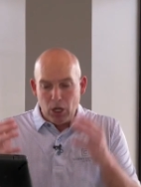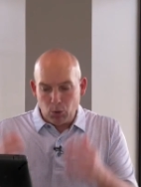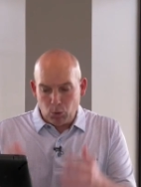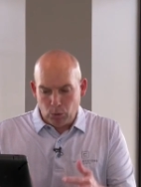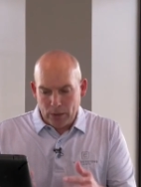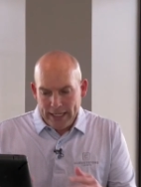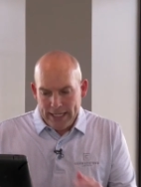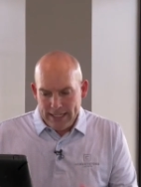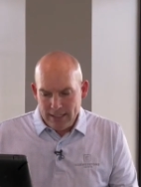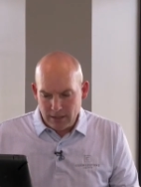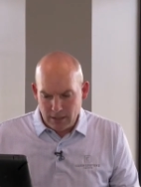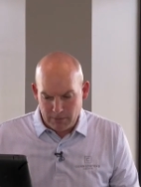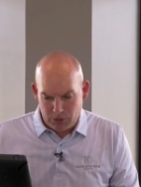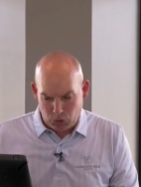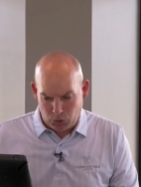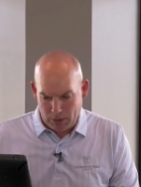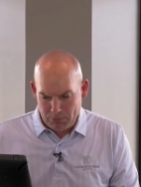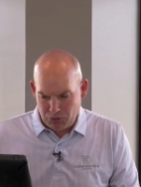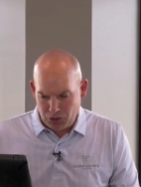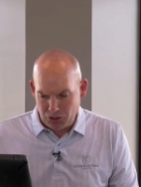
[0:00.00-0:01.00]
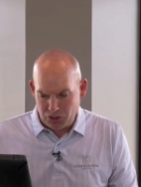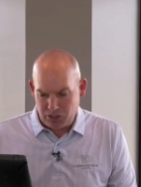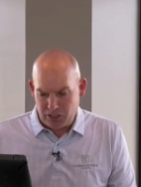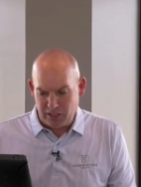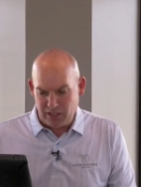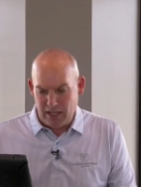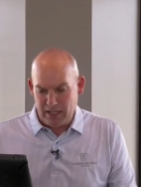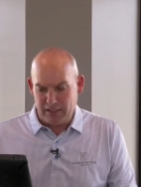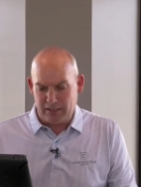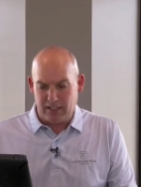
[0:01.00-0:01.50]
a ring, the scripture
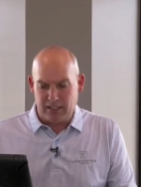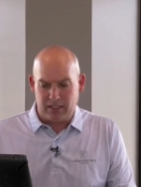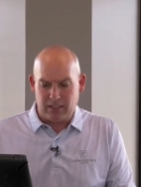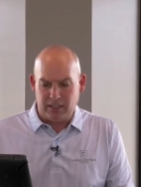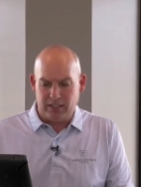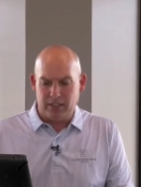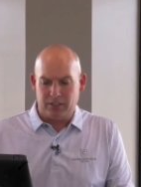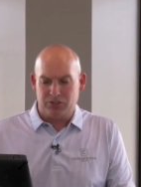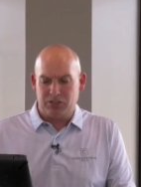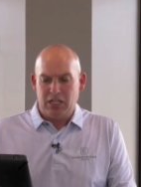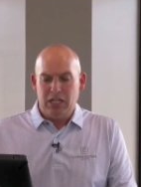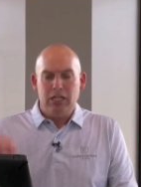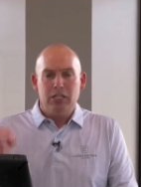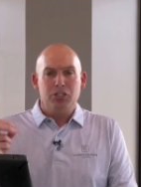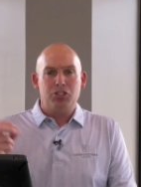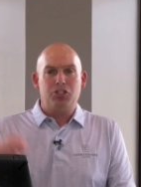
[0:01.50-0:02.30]
uh, declares,